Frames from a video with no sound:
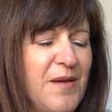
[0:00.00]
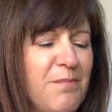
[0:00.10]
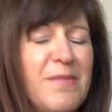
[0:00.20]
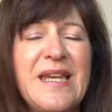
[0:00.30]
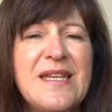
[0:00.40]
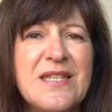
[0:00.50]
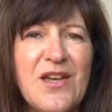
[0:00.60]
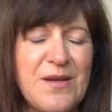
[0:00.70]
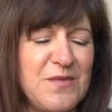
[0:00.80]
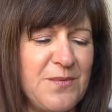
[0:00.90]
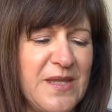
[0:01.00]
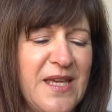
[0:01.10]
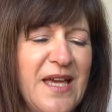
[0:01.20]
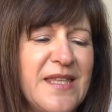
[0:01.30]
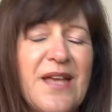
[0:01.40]
many times with
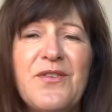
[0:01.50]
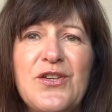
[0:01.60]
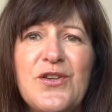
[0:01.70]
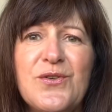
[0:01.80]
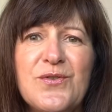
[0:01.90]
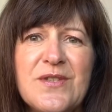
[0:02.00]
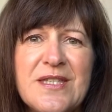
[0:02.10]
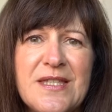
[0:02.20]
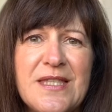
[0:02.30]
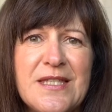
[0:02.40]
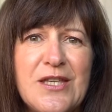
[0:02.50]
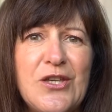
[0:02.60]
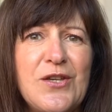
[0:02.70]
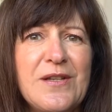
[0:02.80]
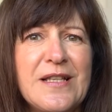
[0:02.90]
it and never used this
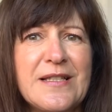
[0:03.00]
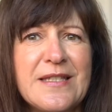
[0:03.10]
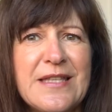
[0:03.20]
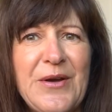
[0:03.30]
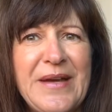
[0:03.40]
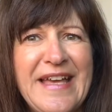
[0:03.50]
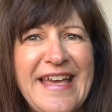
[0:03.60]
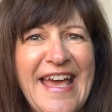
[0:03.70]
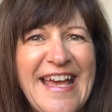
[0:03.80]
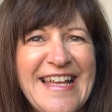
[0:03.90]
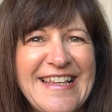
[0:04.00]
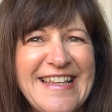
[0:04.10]
cute little sewing kit.